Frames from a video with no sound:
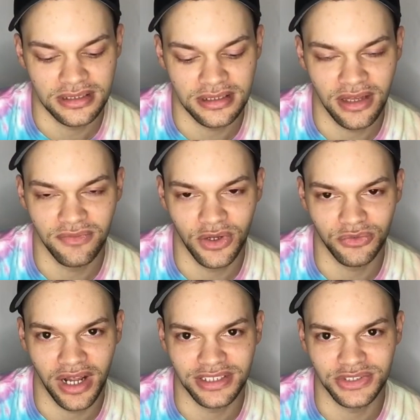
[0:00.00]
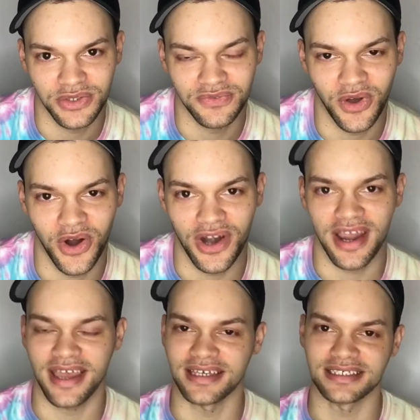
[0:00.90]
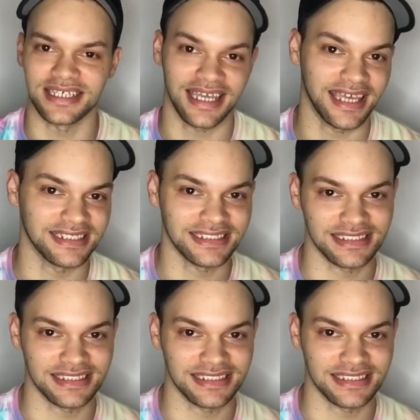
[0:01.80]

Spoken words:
a fun ride so far, and I can't